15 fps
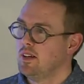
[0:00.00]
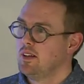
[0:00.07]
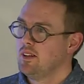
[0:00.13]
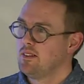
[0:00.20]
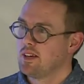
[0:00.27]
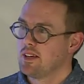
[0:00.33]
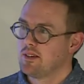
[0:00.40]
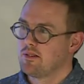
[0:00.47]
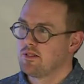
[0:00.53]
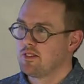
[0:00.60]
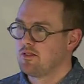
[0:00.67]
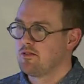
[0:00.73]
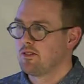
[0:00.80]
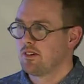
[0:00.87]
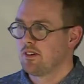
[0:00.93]
They used
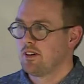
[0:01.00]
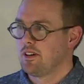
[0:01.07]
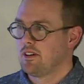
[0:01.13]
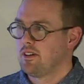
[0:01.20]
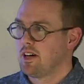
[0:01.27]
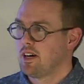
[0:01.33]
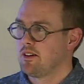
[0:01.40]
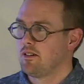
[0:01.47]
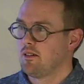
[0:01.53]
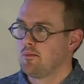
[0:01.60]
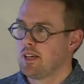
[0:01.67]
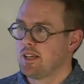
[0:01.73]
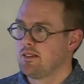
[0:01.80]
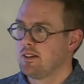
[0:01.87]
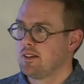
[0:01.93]
it for their annual
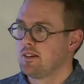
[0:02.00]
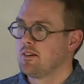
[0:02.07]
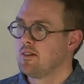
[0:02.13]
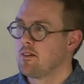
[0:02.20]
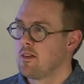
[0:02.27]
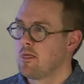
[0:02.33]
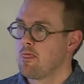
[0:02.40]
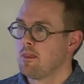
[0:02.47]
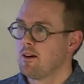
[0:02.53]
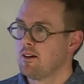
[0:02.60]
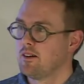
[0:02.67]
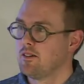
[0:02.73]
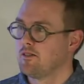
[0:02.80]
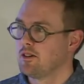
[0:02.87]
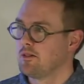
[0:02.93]
meeting
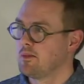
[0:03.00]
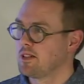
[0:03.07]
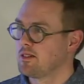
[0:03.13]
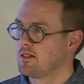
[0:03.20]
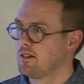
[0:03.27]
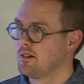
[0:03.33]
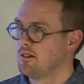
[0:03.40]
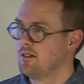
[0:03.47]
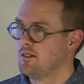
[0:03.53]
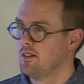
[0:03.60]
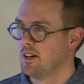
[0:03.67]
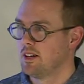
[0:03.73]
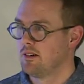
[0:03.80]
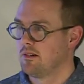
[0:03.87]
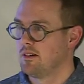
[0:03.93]
uh, a few months ago
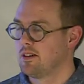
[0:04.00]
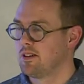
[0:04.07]
and only